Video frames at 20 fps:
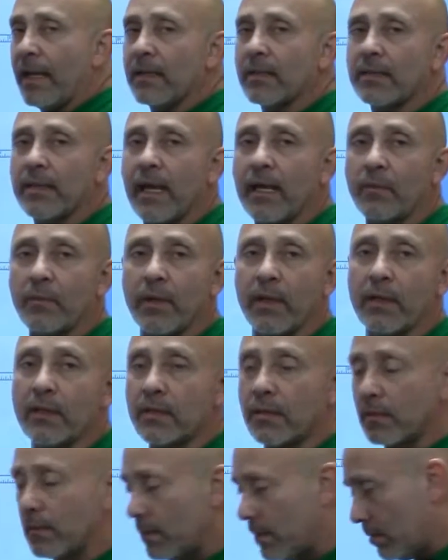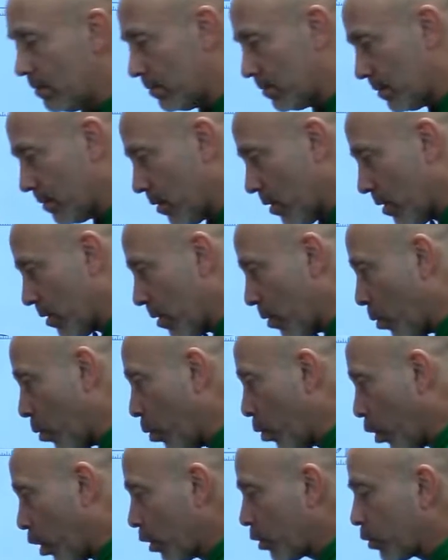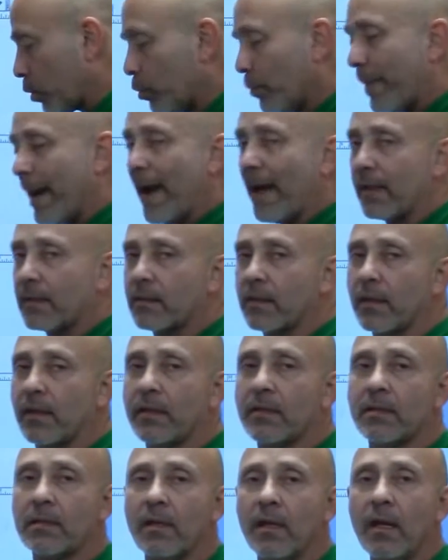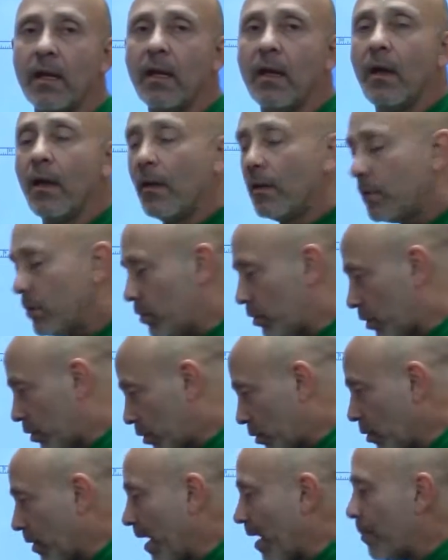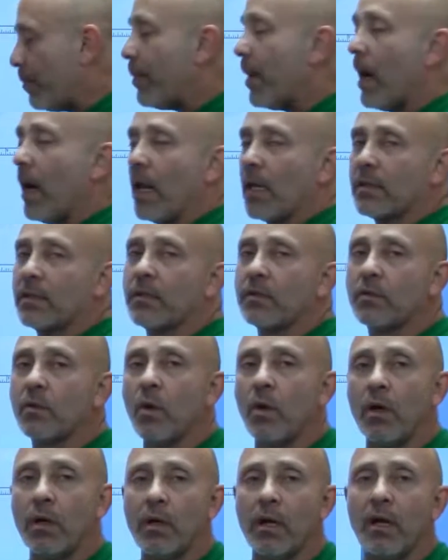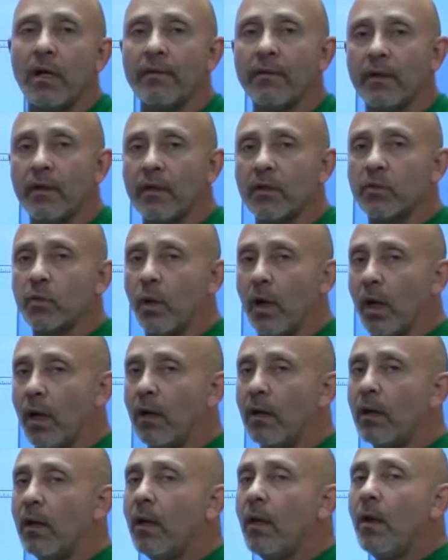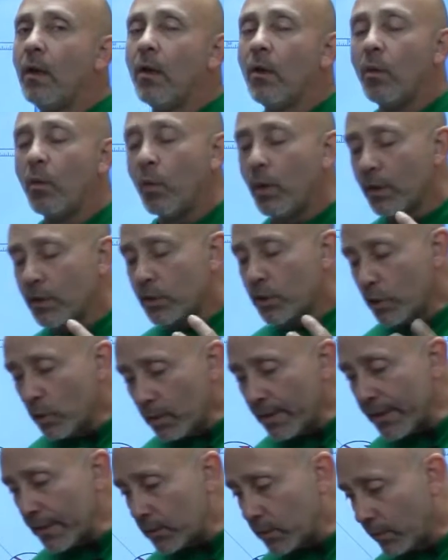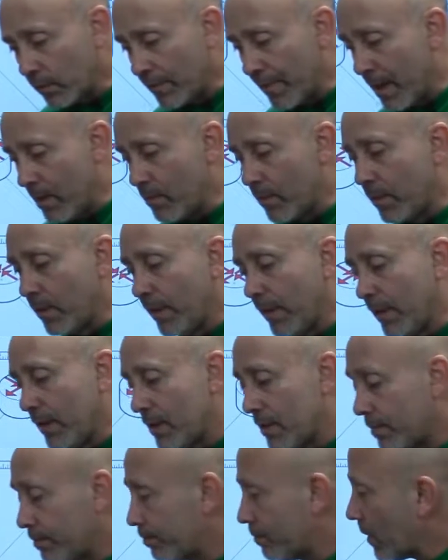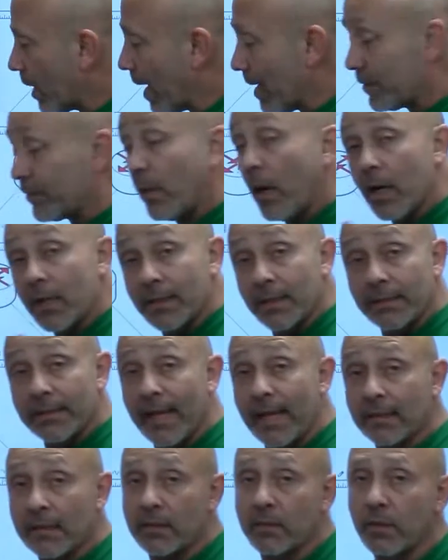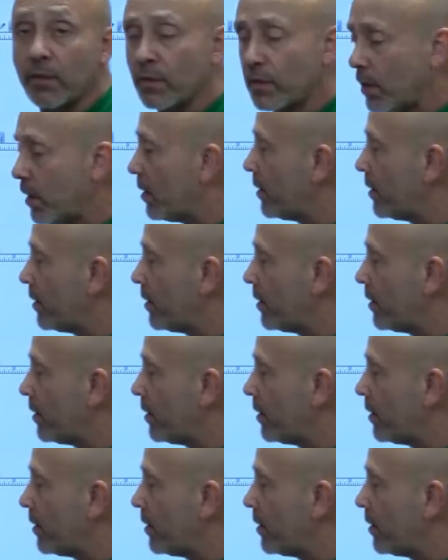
segments, workgroup access, you still have policies going on there as well. What you need to remember is, as far as the test is concerned,